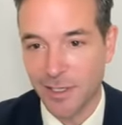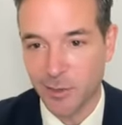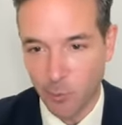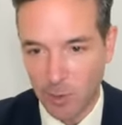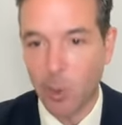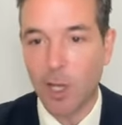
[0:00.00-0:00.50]

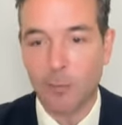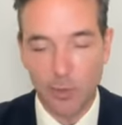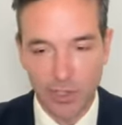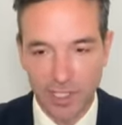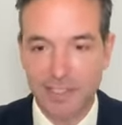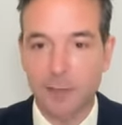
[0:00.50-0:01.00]
Do we want
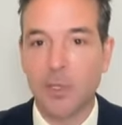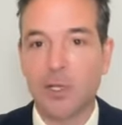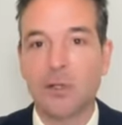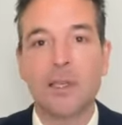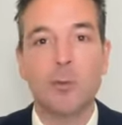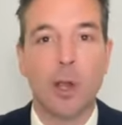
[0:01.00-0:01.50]

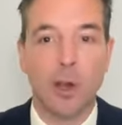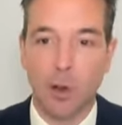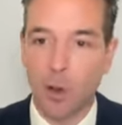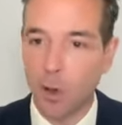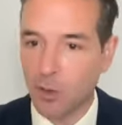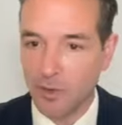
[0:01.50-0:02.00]
predictability where
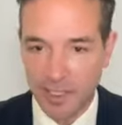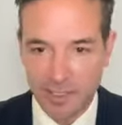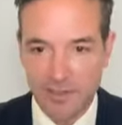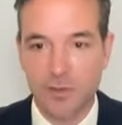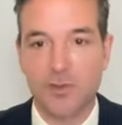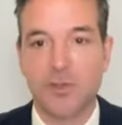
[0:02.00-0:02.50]
all the
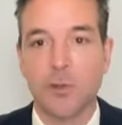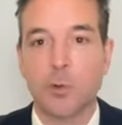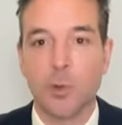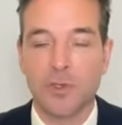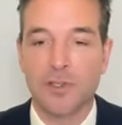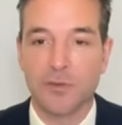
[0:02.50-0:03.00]
institutional
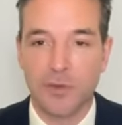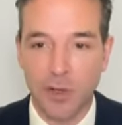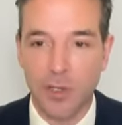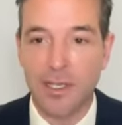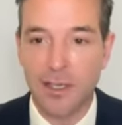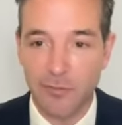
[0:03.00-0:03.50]
rules are
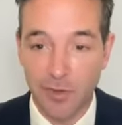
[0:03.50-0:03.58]
very,